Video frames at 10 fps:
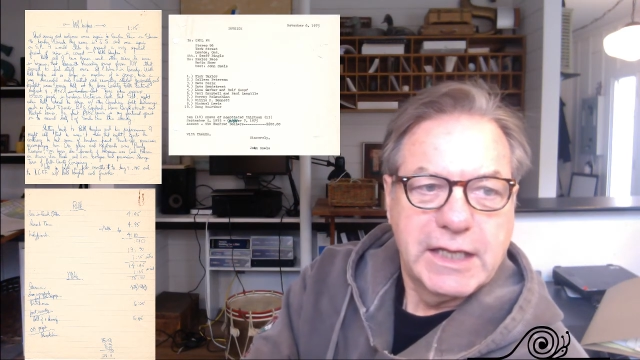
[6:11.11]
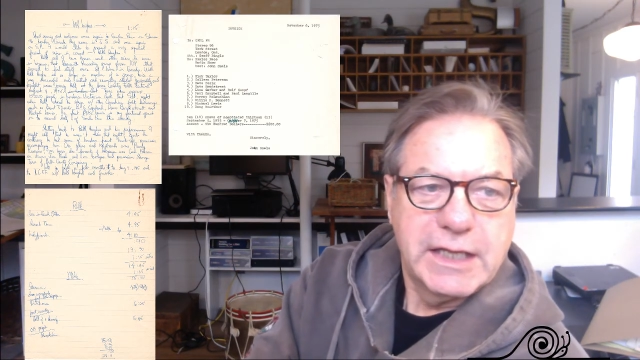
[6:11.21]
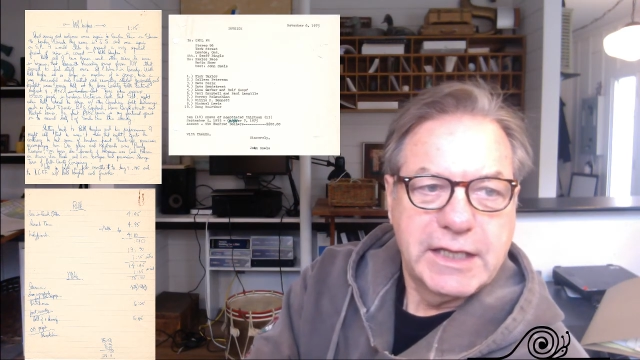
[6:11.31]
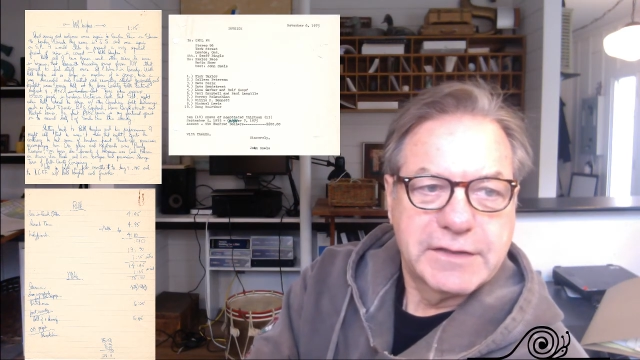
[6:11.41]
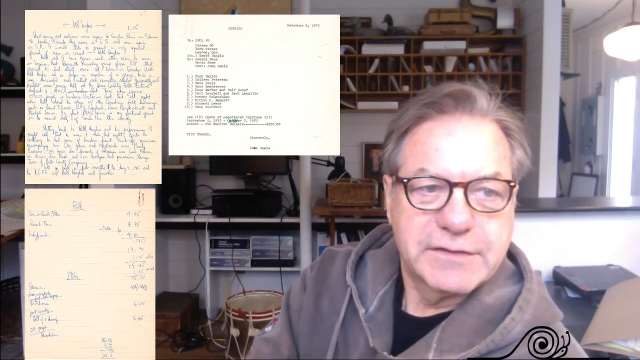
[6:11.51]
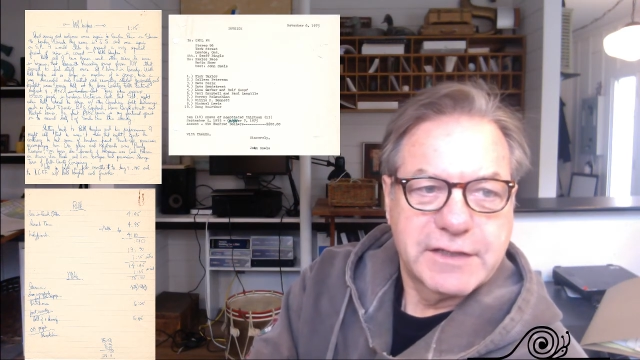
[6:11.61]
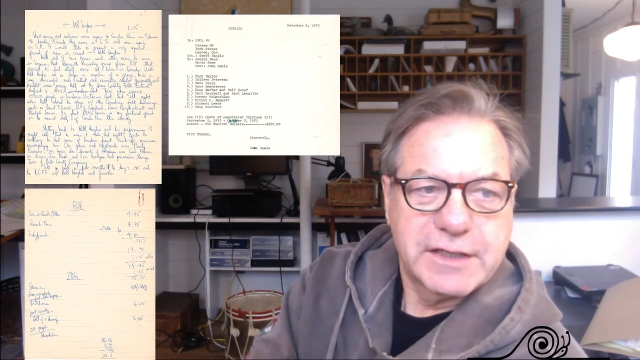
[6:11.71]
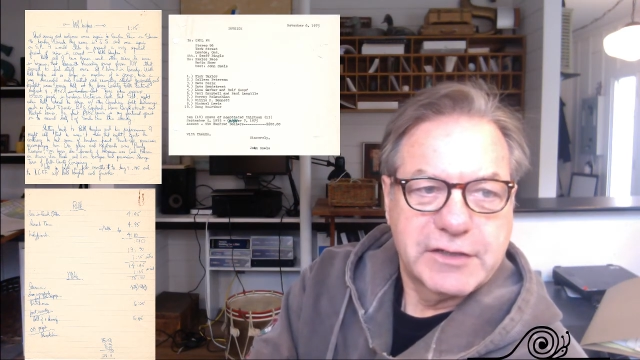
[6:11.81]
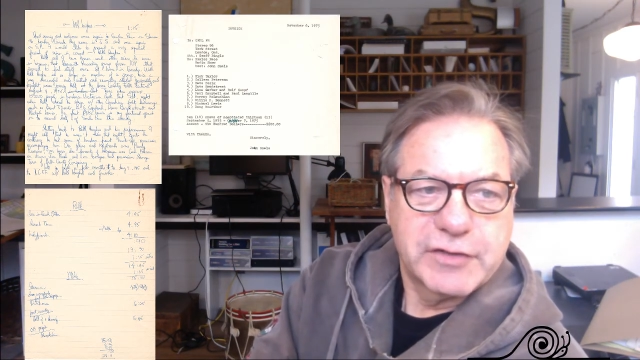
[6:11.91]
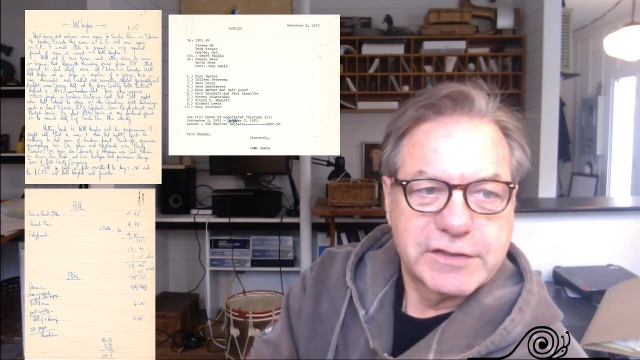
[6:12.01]
It's
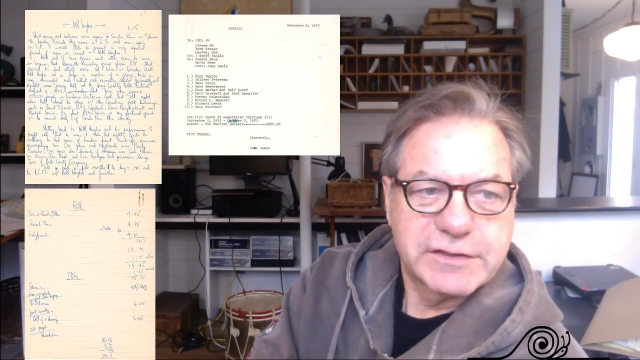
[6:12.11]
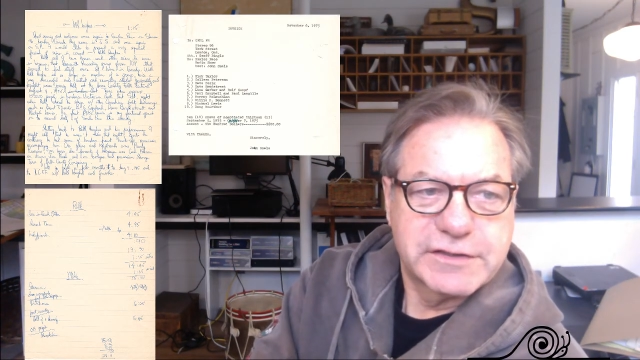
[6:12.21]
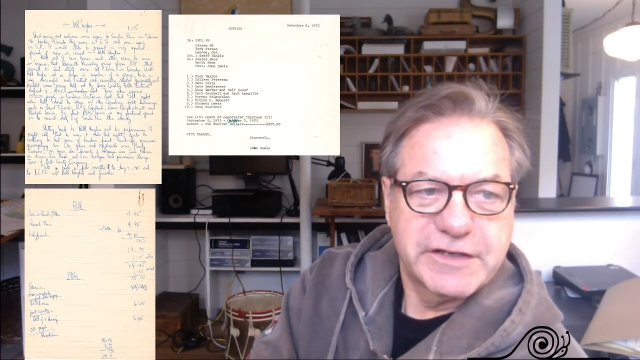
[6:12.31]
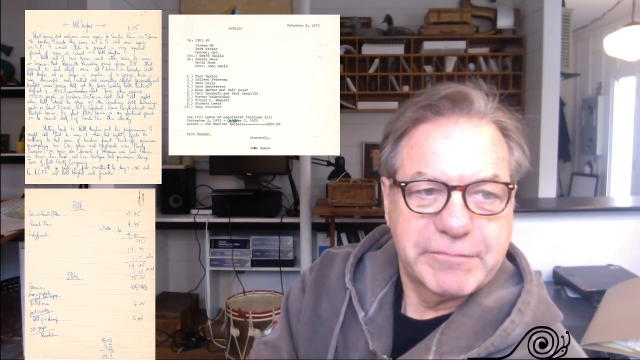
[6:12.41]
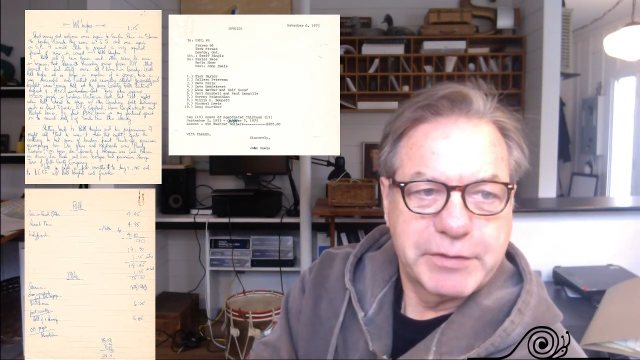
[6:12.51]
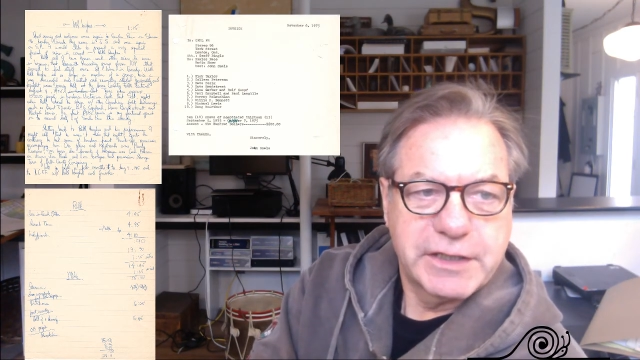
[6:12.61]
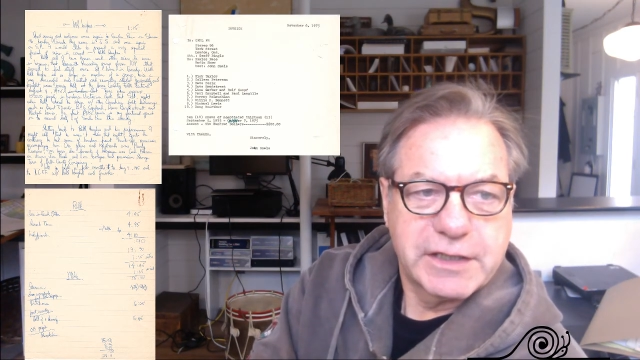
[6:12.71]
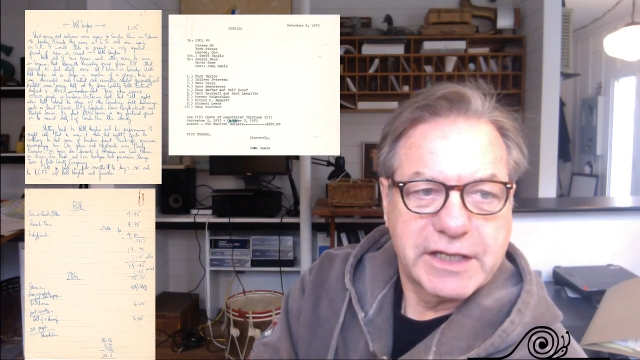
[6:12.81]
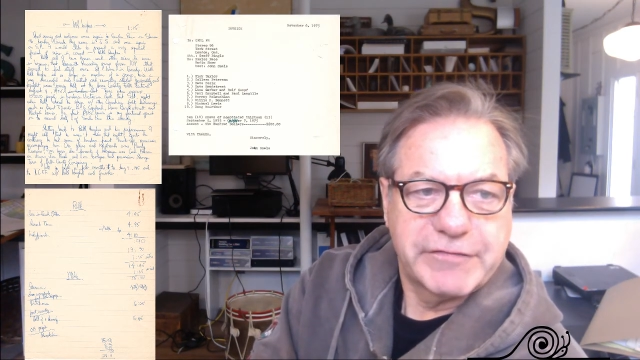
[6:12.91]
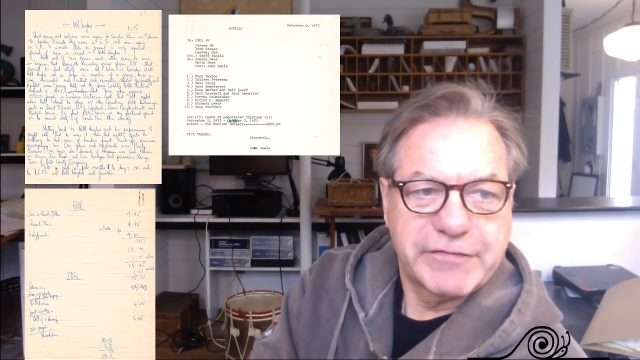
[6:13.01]
addressed to
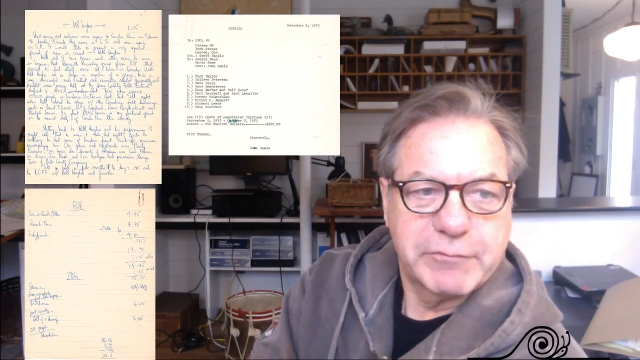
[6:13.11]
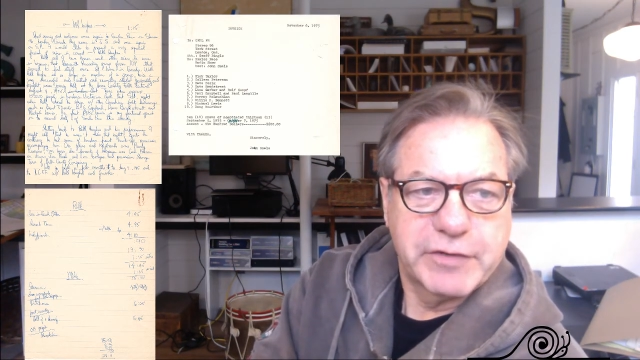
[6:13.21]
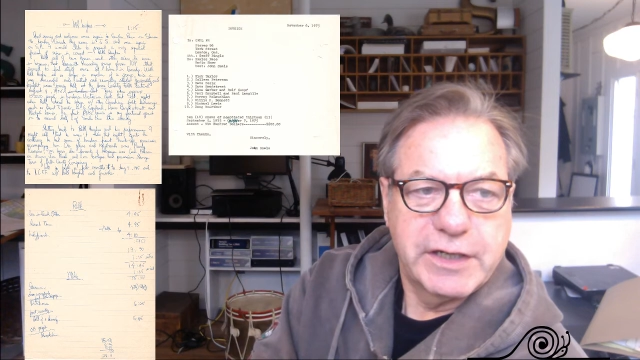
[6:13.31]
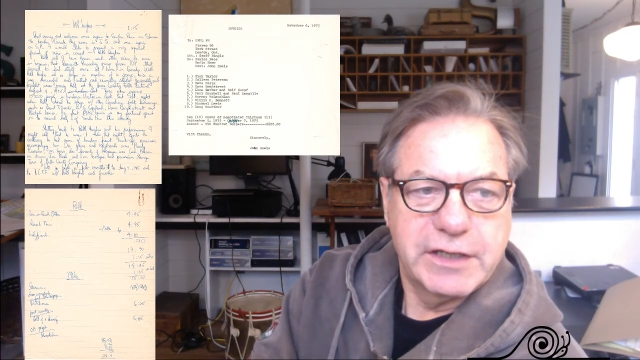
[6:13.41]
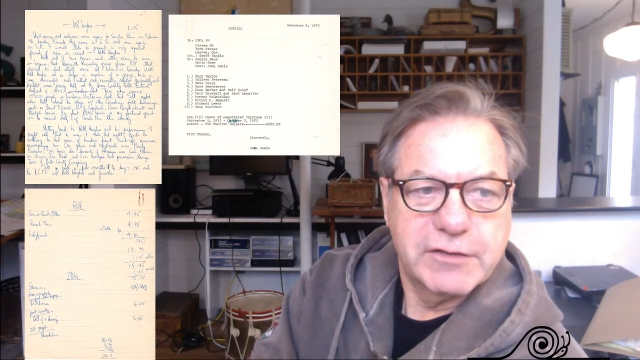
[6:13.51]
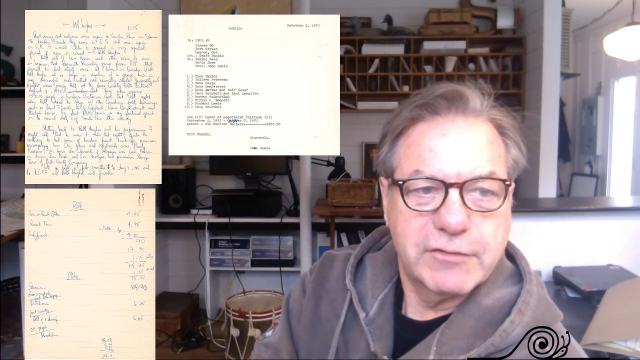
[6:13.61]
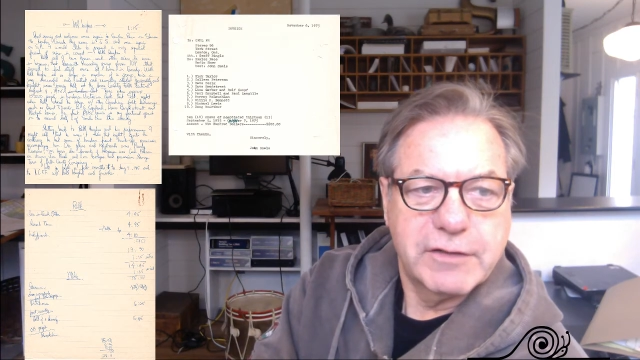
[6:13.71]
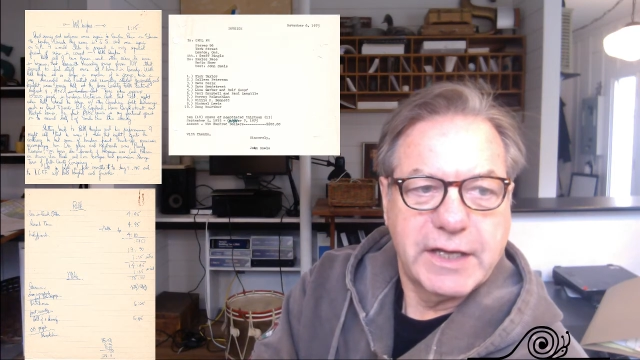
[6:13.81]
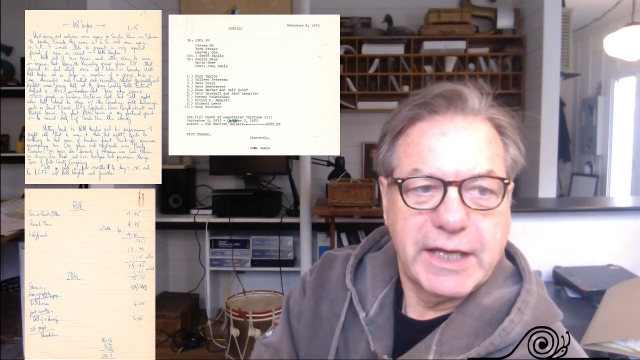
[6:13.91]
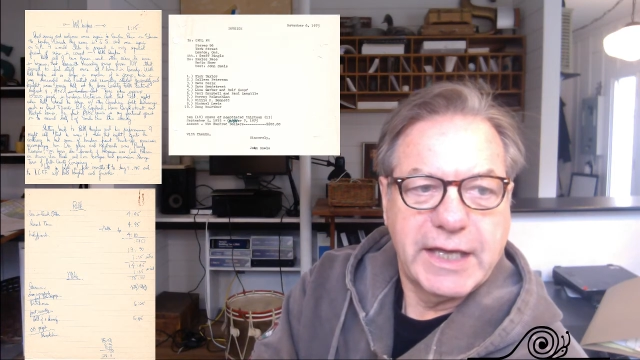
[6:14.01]
CFPL FM Radio,
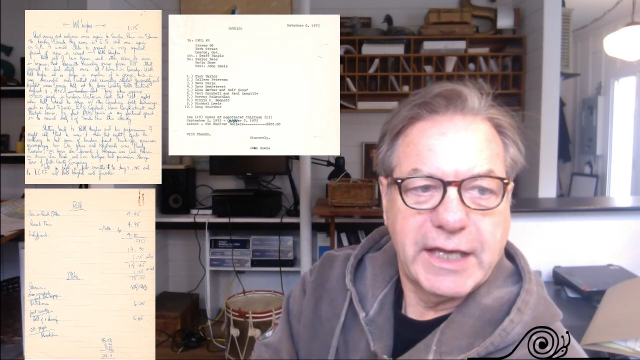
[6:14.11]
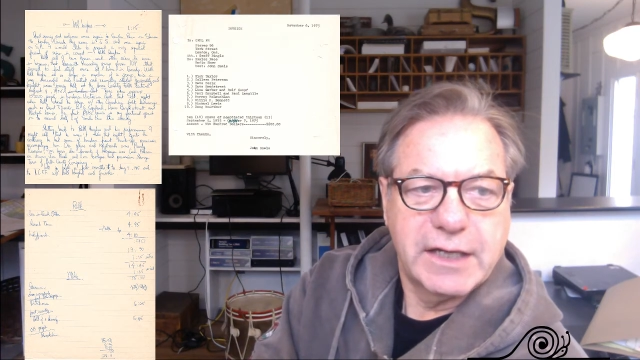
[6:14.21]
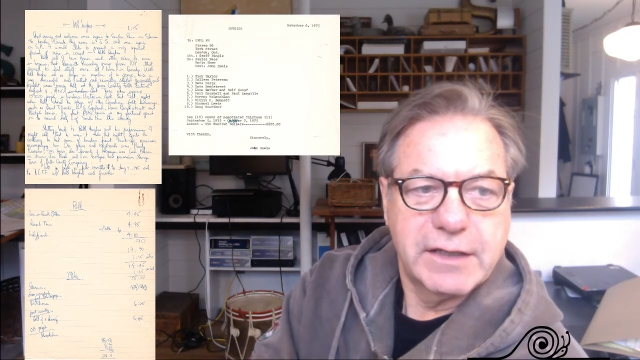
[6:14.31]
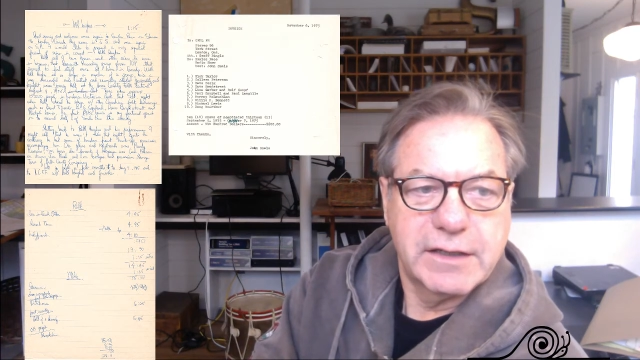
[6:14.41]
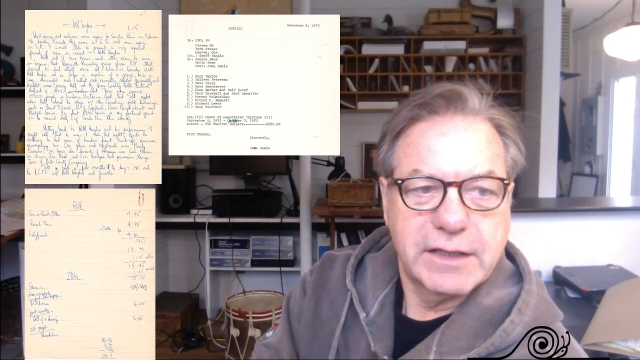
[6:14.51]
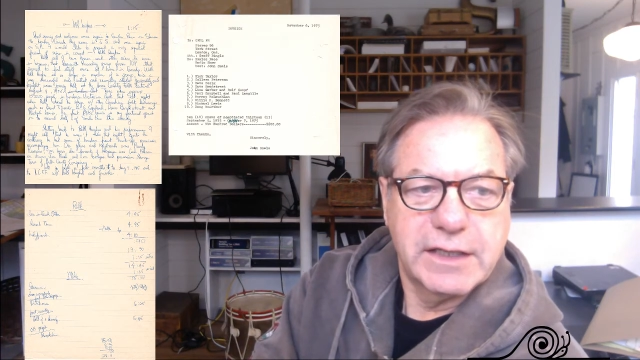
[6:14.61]
and